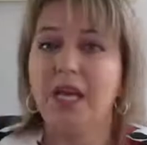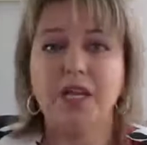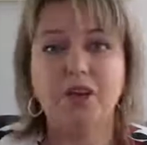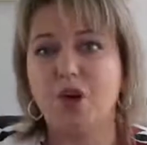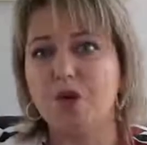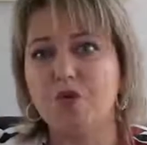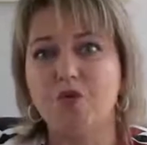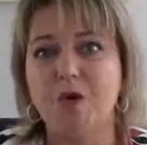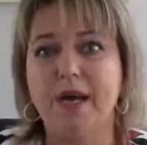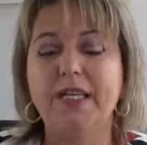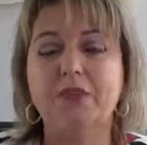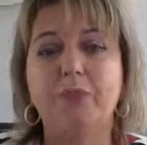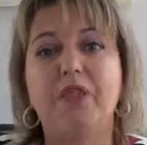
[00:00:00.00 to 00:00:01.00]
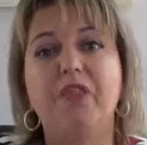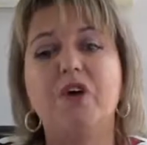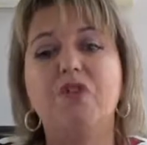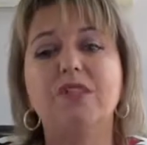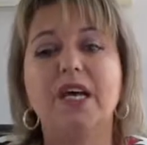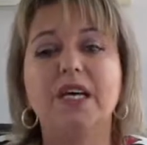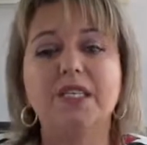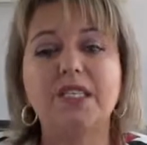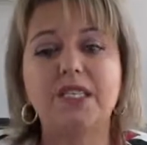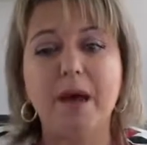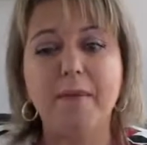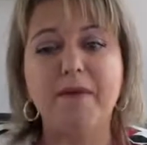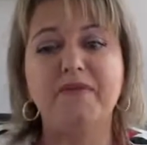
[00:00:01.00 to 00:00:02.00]
Not always, but those are
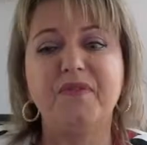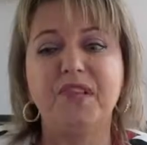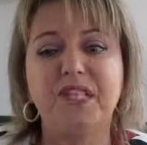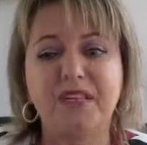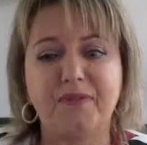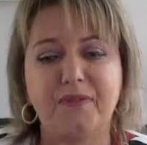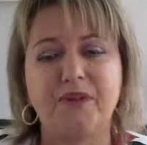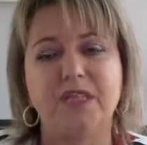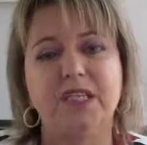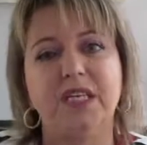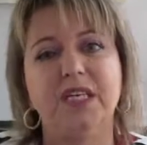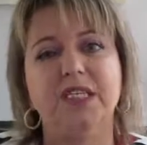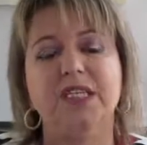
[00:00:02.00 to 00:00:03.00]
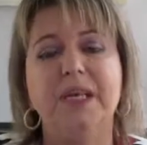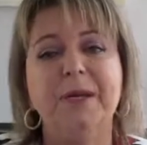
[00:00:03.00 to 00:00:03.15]
some of the differences